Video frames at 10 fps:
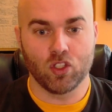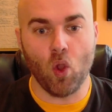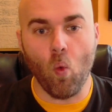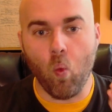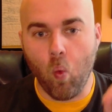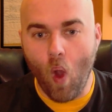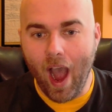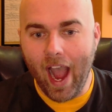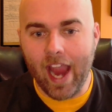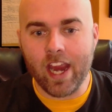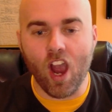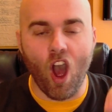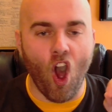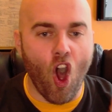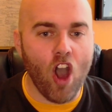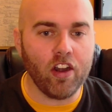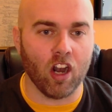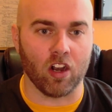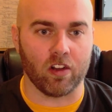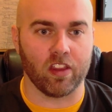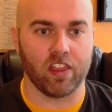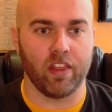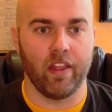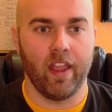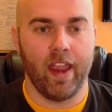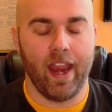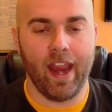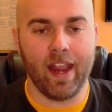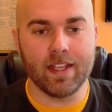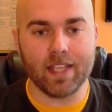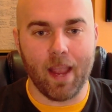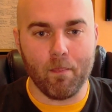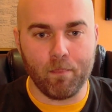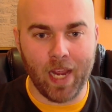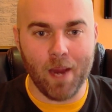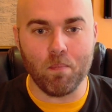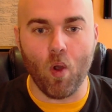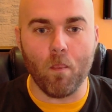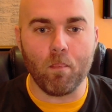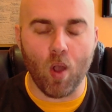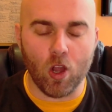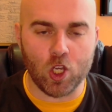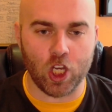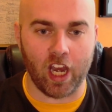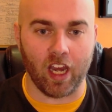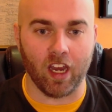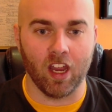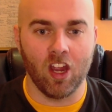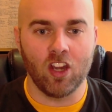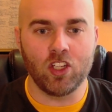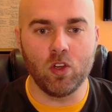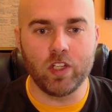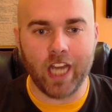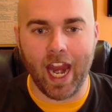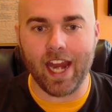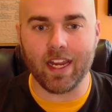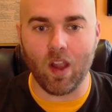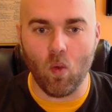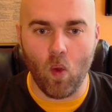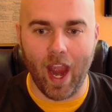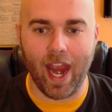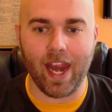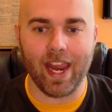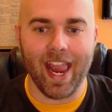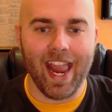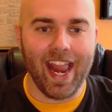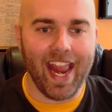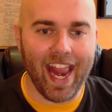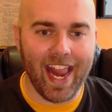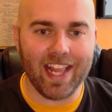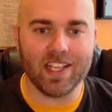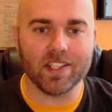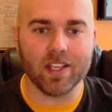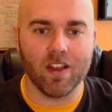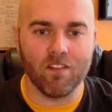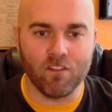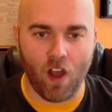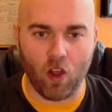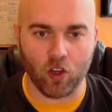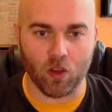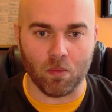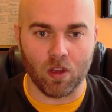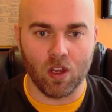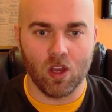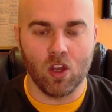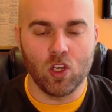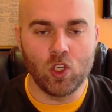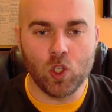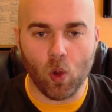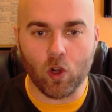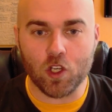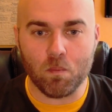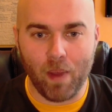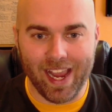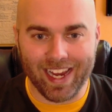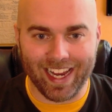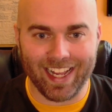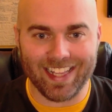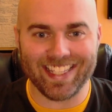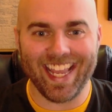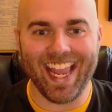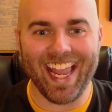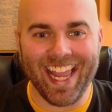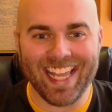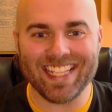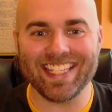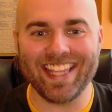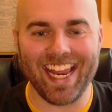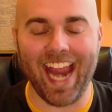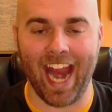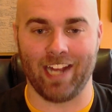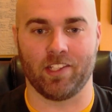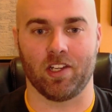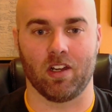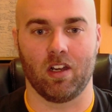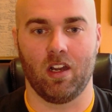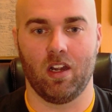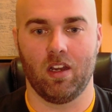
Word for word: So why on earth is people pushing to take away his volume? George Pickens is the answer.